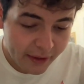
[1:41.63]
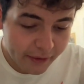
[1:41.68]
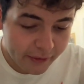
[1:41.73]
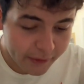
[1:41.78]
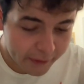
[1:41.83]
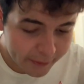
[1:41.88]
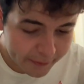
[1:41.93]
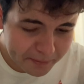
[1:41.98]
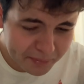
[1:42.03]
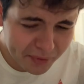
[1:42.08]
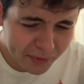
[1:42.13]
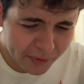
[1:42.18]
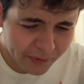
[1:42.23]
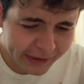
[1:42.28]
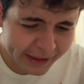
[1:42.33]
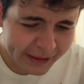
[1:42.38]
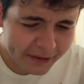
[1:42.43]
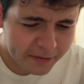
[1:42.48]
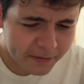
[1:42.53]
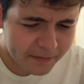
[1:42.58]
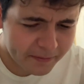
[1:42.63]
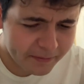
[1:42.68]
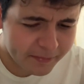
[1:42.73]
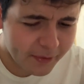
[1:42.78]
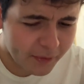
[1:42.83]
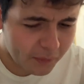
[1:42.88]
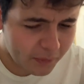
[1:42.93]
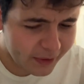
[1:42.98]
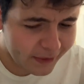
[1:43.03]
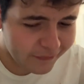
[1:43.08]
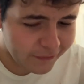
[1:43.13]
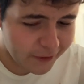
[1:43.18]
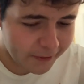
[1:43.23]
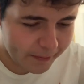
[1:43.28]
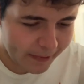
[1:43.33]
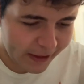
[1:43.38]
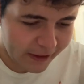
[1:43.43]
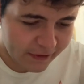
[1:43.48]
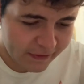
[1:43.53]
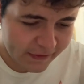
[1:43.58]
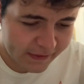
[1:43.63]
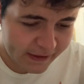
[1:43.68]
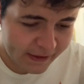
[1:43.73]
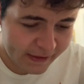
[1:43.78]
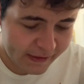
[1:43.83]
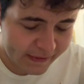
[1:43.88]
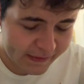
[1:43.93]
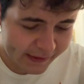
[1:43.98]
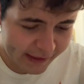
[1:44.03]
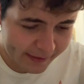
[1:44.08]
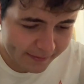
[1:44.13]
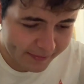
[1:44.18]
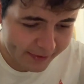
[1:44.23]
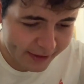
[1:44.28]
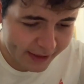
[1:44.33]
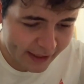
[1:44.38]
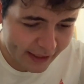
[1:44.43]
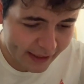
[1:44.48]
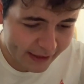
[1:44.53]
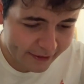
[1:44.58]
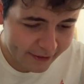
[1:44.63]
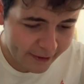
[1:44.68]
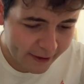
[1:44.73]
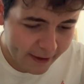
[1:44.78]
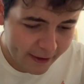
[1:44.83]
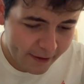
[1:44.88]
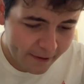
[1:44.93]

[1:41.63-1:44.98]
Good point, but what if your parents did the same thing?